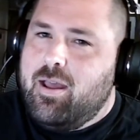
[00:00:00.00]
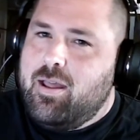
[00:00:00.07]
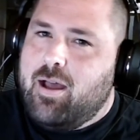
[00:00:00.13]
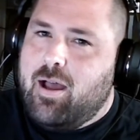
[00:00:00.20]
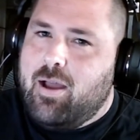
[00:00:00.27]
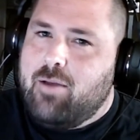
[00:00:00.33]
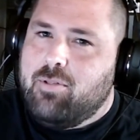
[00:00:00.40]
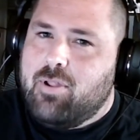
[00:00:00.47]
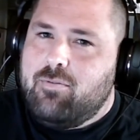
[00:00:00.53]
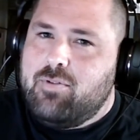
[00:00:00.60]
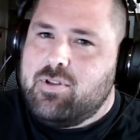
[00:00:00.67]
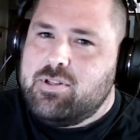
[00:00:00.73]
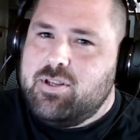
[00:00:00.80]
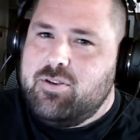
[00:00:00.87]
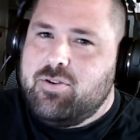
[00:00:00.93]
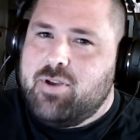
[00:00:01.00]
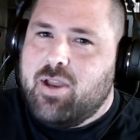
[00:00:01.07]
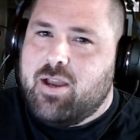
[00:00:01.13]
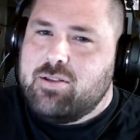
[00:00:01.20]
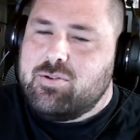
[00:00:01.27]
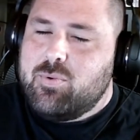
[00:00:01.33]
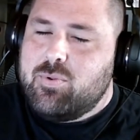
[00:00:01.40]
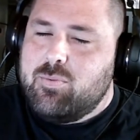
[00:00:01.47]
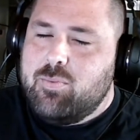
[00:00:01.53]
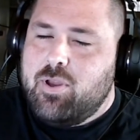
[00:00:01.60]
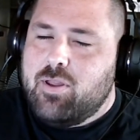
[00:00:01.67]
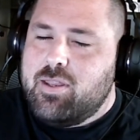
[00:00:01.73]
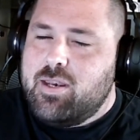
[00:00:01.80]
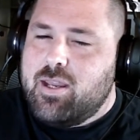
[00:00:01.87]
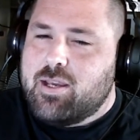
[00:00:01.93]
I would love to see you guys with me
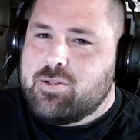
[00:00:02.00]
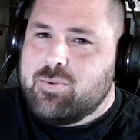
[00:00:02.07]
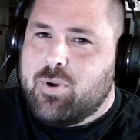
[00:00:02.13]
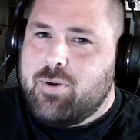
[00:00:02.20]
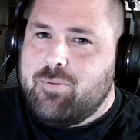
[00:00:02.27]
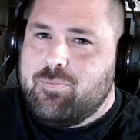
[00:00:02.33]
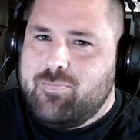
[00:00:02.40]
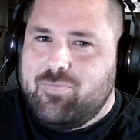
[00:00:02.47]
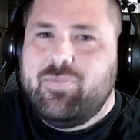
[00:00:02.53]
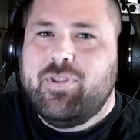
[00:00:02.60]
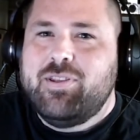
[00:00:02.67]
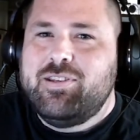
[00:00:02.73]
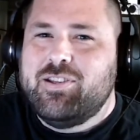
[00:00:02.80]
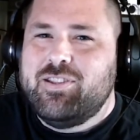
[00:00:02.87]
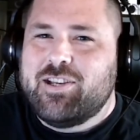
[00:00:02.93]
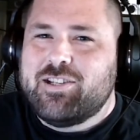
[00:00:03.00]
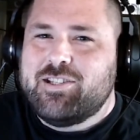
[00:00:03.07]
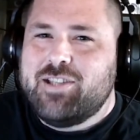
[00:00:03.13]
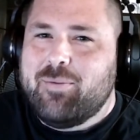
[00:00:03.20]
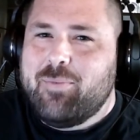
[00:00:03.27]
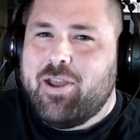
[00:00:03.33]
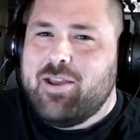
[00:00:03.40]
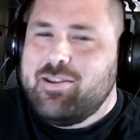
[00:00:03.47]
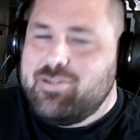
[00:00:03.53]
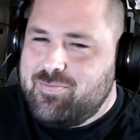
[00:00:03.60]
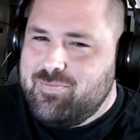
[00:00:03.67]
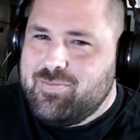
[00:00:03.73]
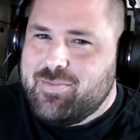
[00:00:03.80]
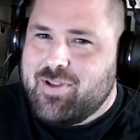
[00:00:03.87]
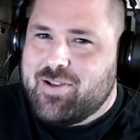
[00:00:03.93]
on the next one. Until next time, guys,
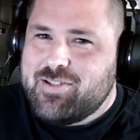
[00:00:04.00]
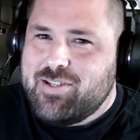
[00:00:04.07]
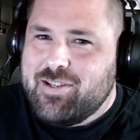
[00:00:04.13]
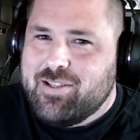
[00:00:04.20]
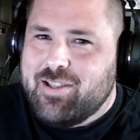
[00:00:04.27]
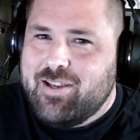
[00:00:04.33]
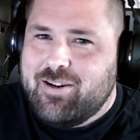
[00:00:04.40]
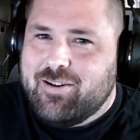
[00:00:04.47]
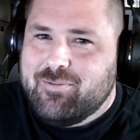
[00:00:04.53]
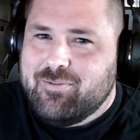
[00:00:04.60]
I'll see you later.